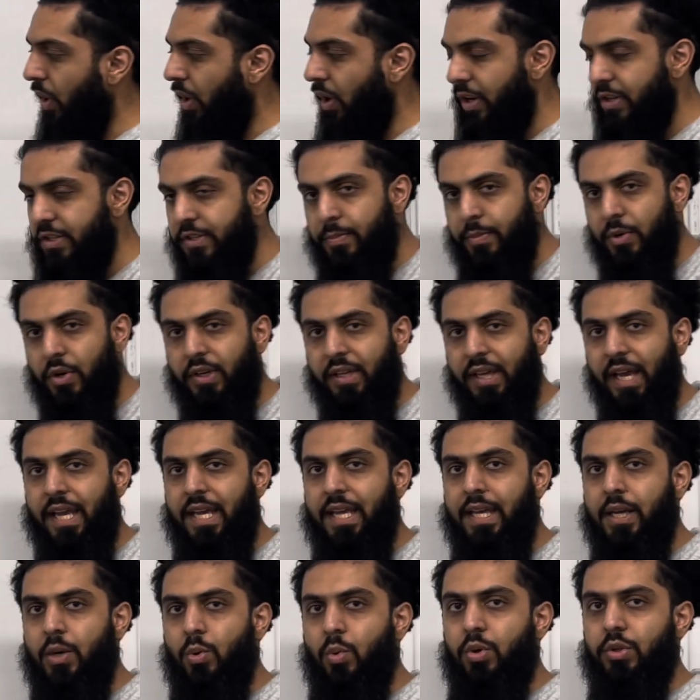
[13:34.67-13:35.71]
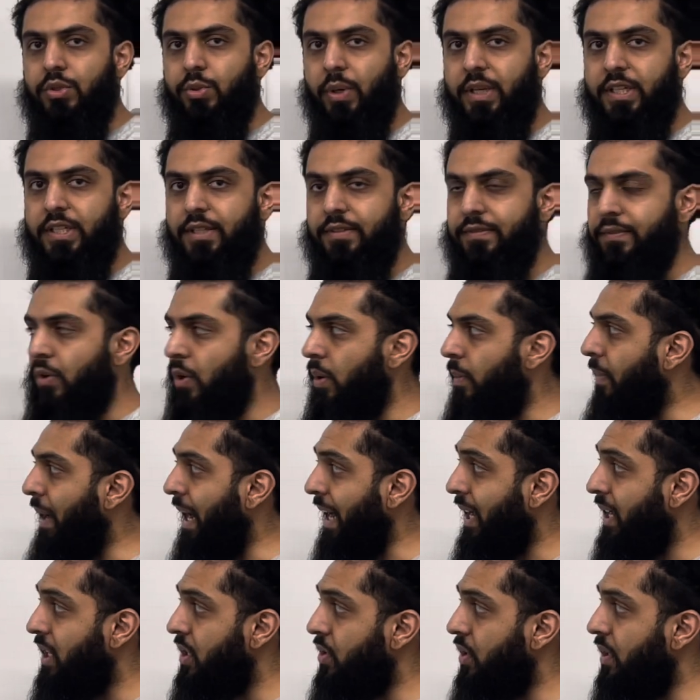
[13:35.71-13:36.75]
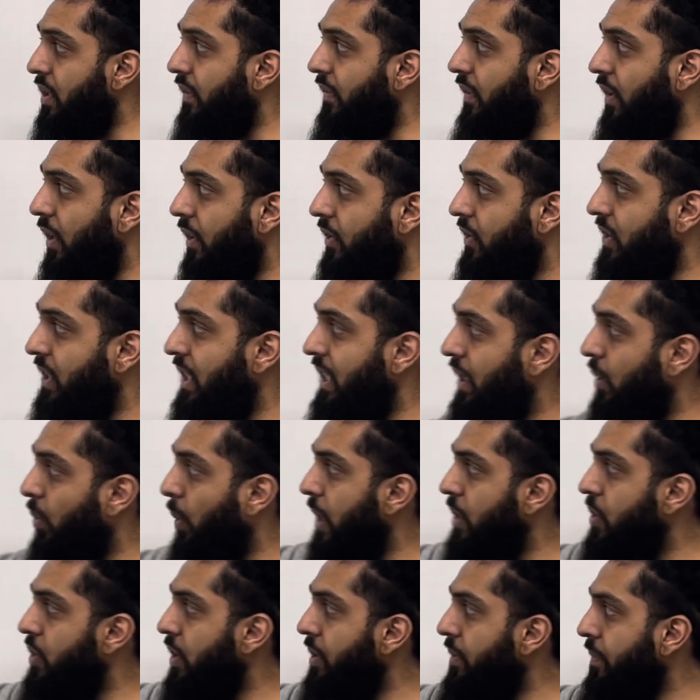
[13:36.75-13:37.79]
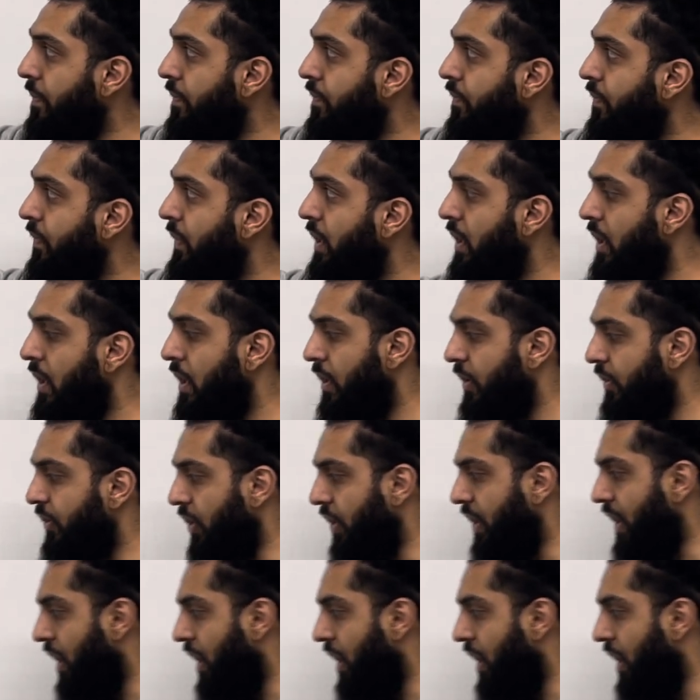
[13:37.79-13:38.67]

going to put k equal 24 back into the velocity equation. So the